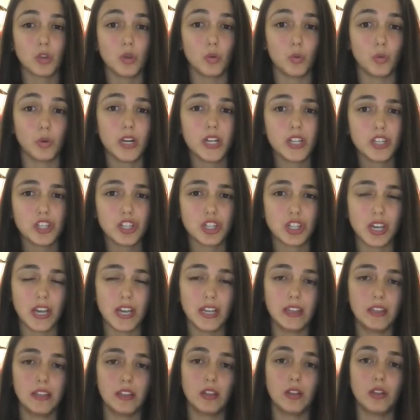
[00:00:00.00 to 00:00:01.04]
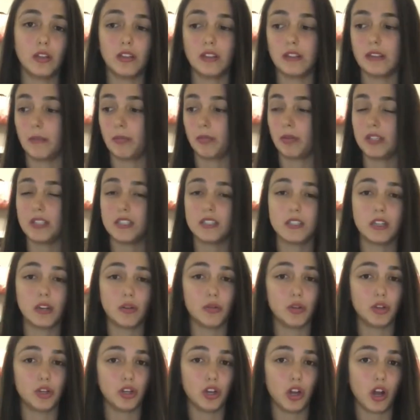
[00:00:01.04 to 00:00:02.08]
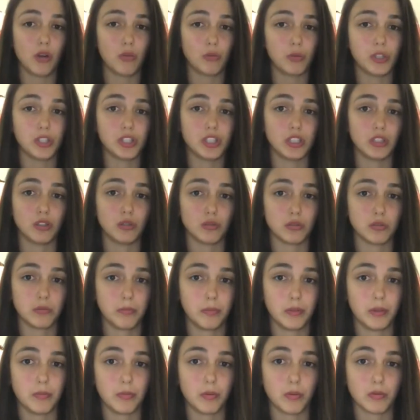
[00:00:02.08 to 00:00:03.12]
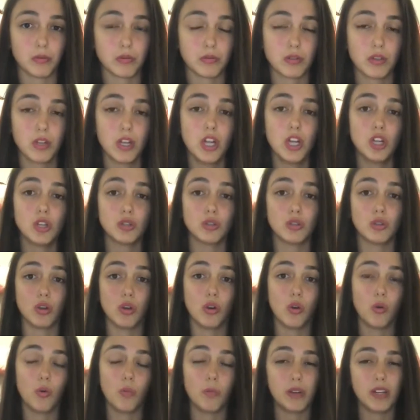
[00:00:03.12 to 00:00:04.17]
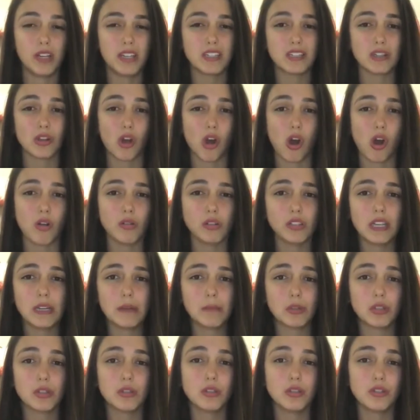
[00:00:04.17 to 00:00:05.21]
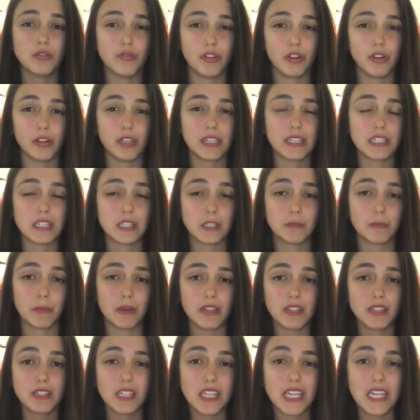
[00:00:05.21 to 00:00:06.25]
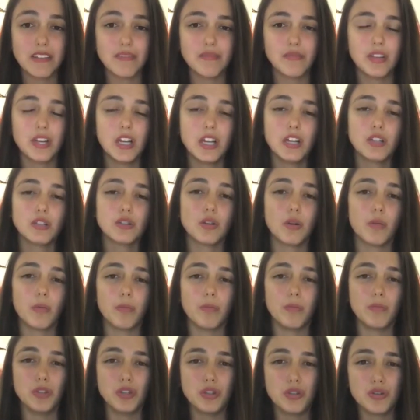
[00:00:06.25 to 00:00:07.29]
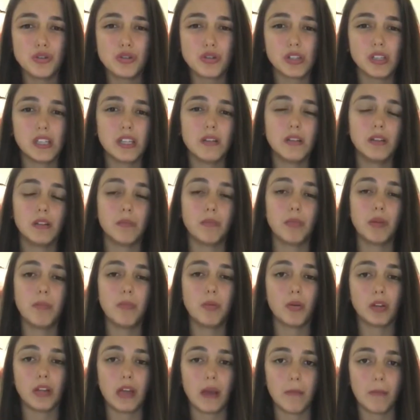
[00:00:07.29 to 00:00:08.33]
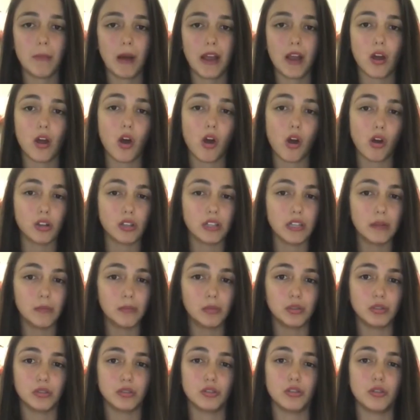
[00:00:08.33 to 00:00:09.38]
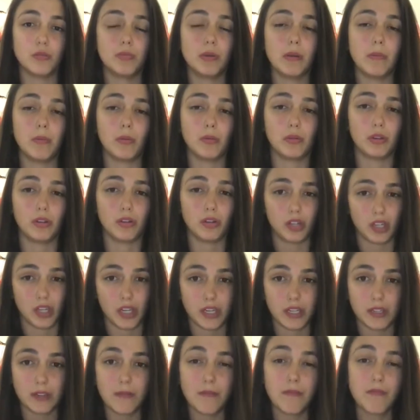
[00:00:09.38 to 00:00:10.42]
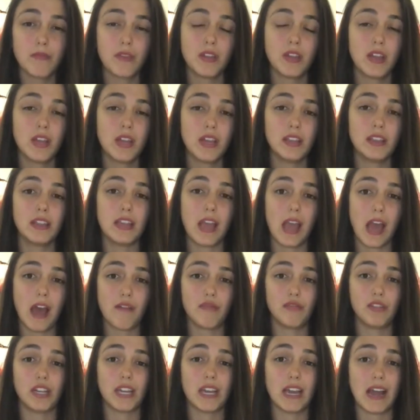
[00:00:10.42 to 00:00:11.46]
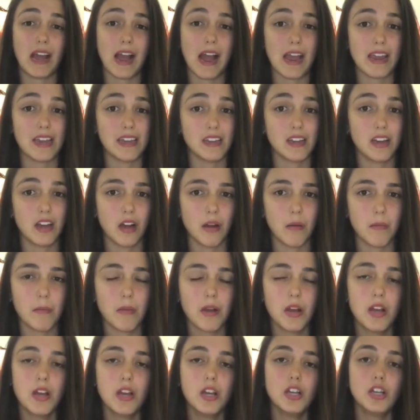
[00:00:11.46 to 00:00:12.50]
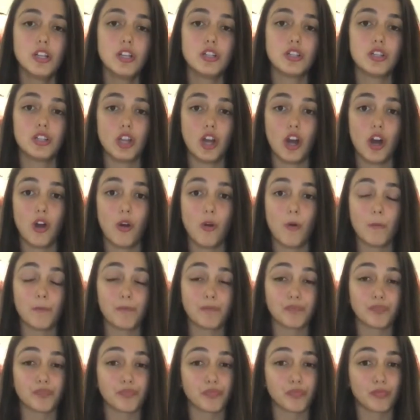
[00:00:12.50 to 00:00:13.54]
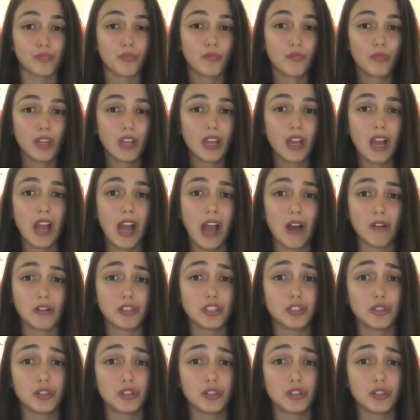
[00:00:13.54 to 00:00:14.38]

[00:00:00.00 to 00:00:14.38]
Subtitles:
rich, and the places that we're not reaching those peoples. So because Honda in Brazil is very expensive, so usually people that buy Honda in Brazil are people that are like, they have like a high income. So our